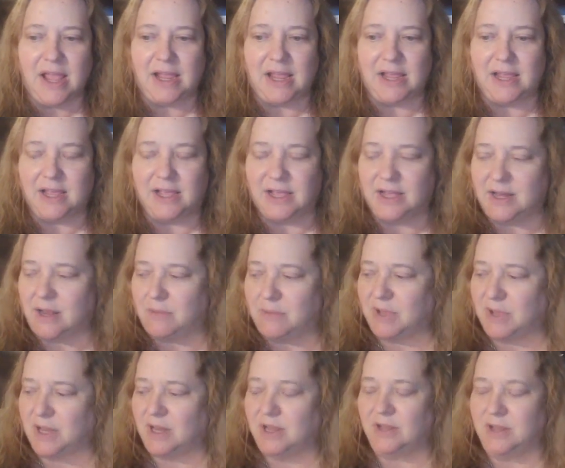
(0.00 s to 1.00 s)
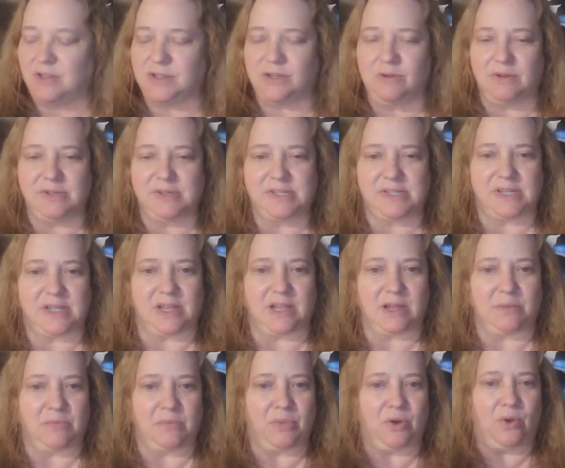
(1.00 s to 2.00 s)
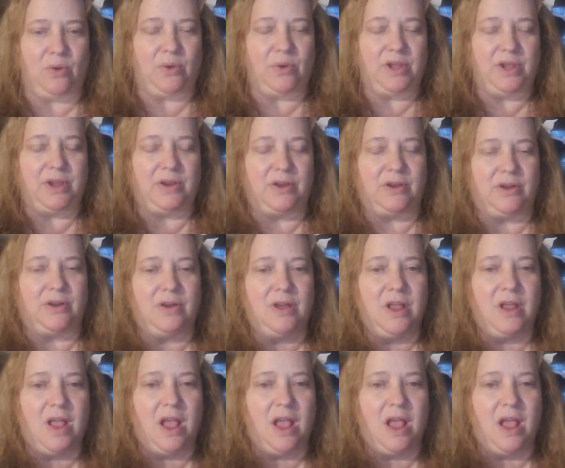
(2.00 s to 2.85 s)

And I'm going to do a singing bowl here.